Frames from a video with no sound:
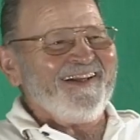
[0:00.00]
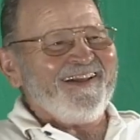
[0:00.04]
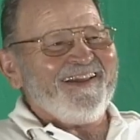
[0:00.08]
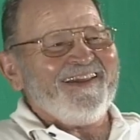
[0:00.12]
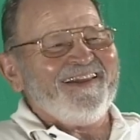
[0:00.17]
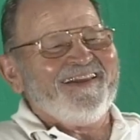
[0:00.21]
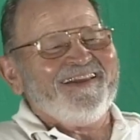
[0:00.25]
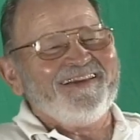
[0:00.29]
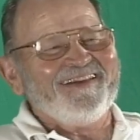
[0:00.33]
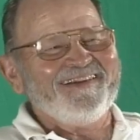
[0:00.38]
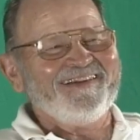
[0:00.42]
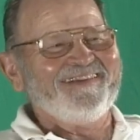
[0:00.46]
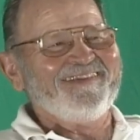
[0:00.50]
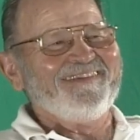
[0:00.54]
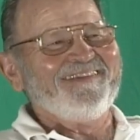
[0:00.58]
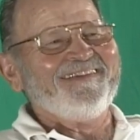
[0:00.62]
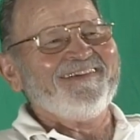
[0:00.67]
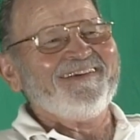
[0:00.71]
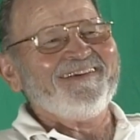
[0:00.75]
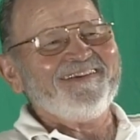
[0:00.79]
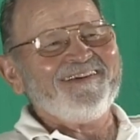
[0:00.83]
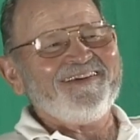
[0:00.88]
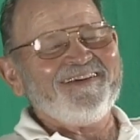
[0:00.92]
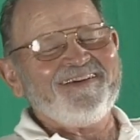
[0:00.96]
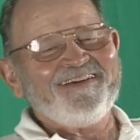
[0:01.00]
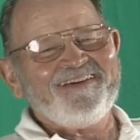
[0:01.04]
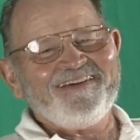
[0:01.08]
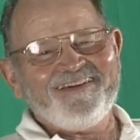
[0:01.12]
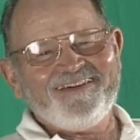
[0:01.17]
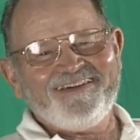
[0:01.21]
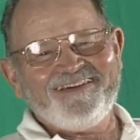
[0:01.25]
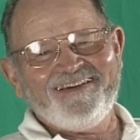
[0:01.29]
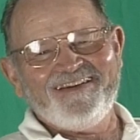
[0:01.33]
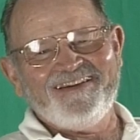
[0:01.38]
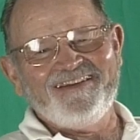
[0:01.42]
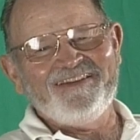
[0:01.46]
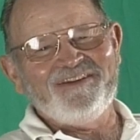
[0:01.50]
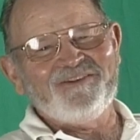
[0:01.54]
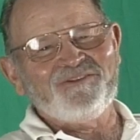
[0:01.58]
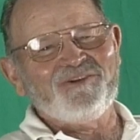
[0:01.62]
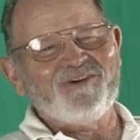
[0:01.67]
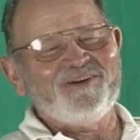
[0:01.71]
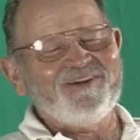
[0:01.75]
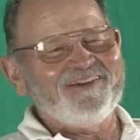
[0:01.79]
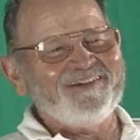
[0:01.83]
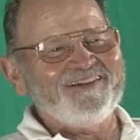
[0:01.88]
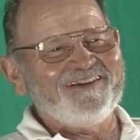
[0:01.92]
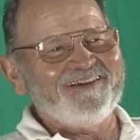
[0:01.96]
and
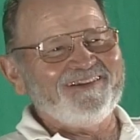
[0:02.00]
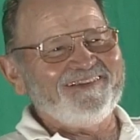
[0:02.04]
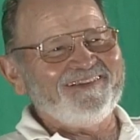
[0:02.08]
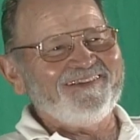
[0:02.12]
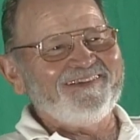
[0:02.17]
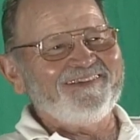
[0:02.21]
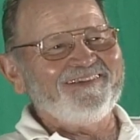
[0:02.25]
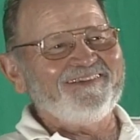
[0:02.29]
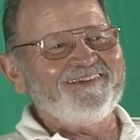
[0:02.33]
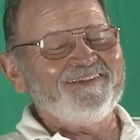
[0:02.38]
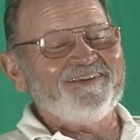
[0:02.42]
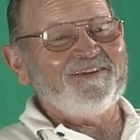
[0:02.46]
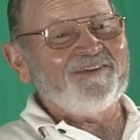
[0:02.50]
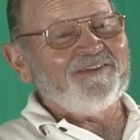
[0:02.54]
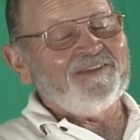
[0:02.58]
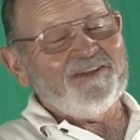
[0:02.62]
anyway, that you know,